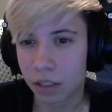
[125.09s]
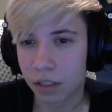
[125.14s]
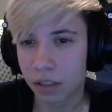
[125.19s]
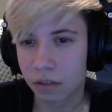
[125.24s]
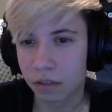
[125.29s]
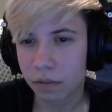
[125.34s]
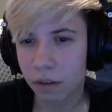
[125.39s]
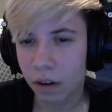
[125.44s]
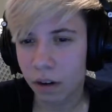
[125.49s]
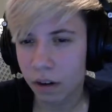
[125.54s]
it's
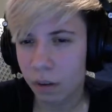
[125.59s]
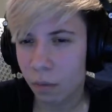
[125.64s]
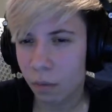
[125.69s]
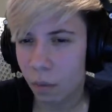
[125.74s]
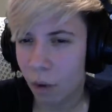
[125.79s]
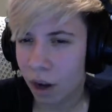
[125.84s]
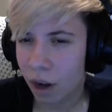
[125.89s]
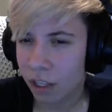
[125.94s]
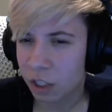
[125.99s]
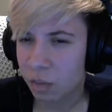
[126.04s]
a very
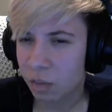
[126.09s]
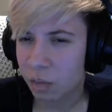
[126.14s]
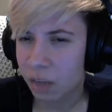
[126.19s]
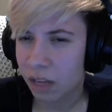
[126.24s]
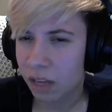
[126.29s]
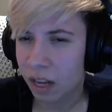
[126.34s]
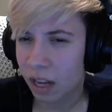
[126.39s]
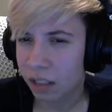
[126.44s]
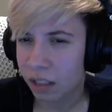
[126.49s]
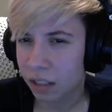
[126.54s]

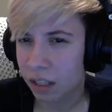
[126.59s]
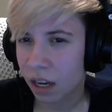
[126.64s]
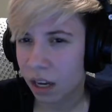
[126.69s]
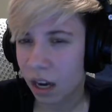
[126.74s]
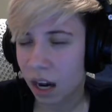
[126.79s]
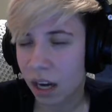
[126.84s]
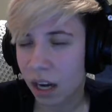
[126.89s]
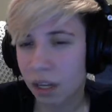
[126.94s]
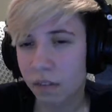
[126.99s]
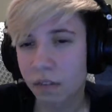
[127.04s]
Watchmen-esque
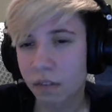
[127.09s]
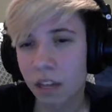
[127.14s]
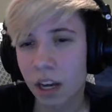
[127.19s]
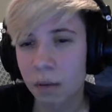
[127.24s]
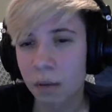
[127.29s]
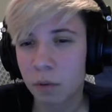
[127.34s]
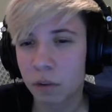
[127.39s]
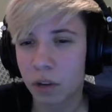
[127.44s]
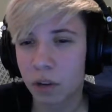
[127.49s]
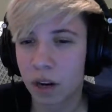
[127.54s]
kind of
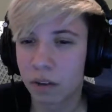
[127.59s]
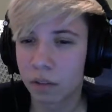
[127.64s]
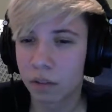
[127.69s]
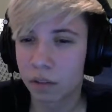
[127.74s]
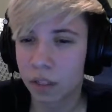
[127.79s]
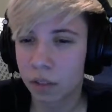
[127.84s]
time travel,